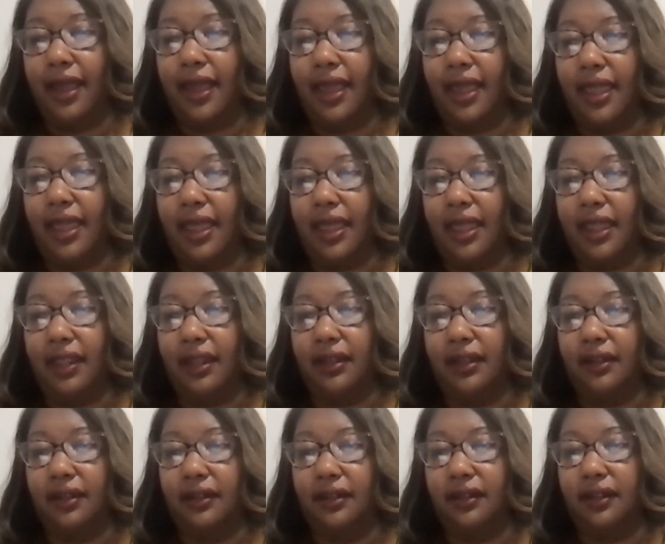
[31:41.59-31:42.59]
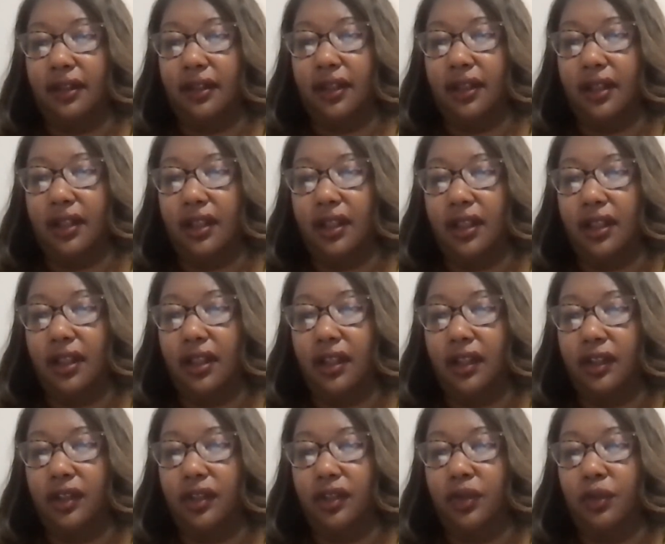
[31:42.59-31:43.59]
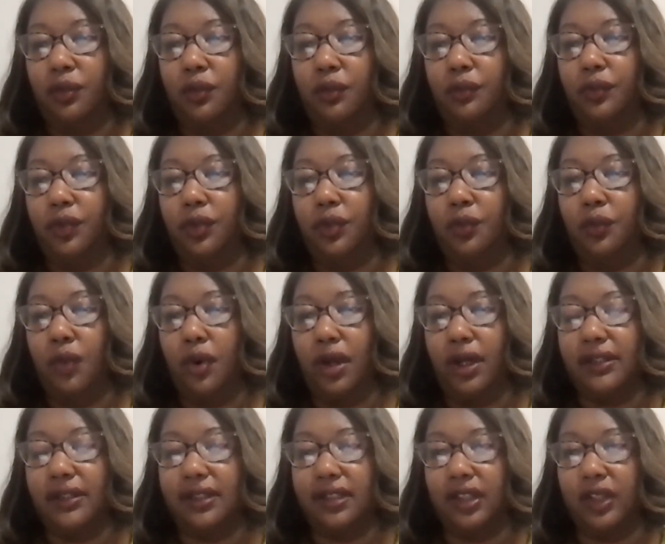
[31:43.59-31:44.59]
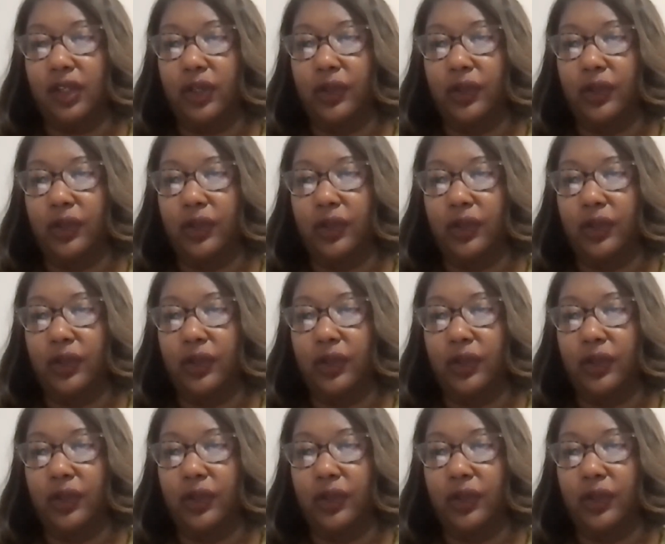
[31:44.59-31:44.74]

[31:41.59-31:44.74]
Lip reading: and you want to